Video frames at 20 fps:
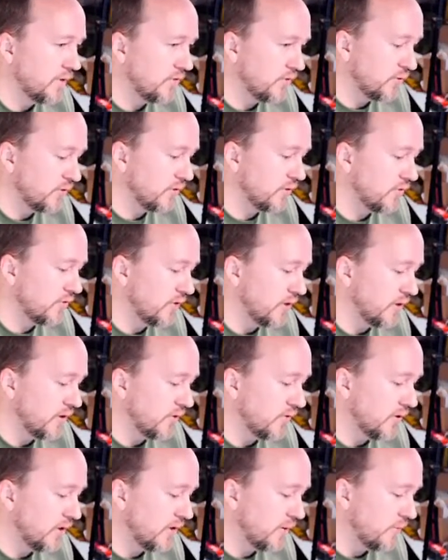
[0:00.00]
So you can see here
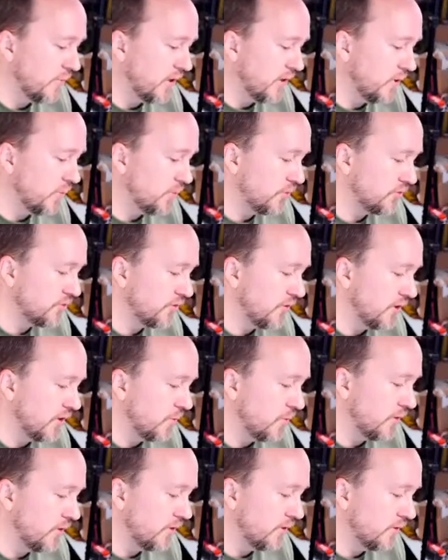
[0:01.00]
that I'm now pushing
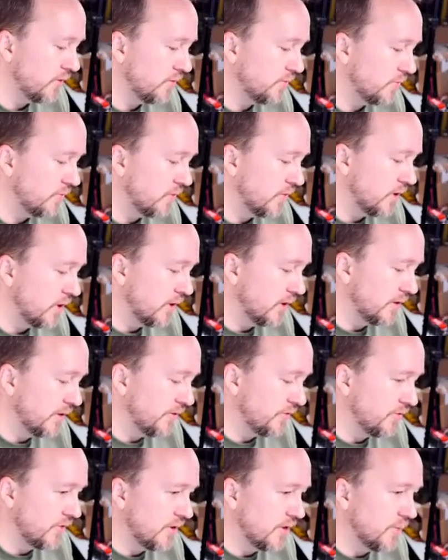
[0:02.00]
that one at
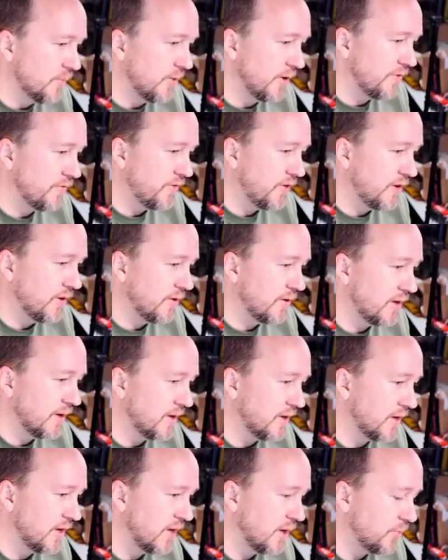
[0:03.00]
least in by finger. I
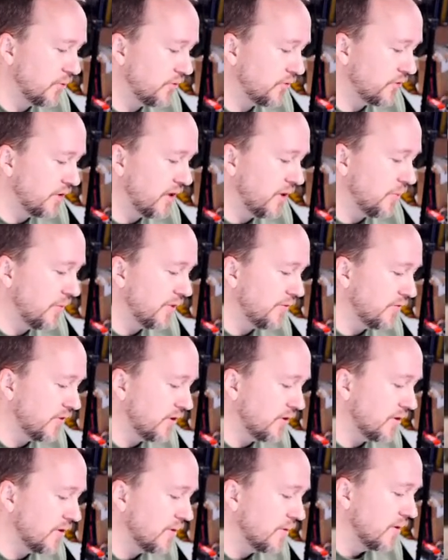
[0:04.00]
can kind of push it out by
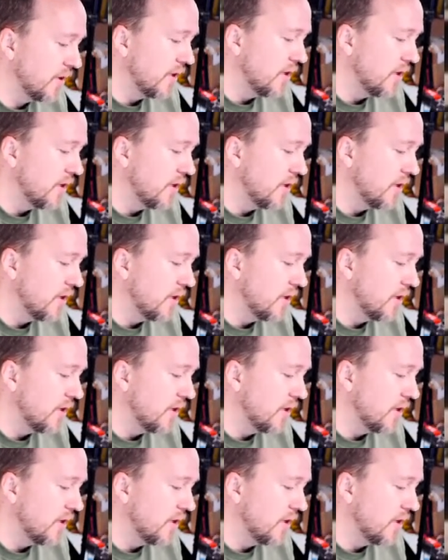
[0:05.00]
finger.